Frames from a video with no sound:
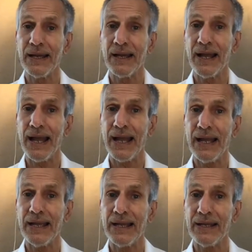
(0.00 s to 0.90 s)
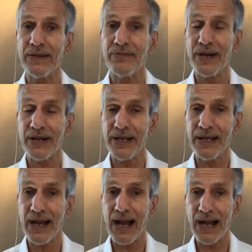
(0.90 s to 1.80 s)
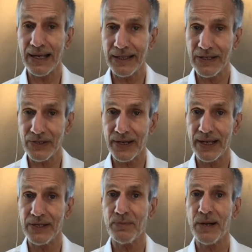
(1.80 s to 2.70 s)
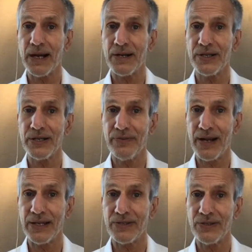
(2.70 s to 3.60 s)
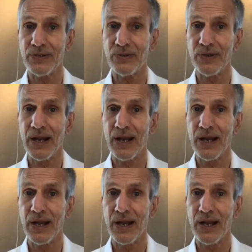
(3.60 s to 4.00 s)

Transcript: a very highly trained Maharishi Vastu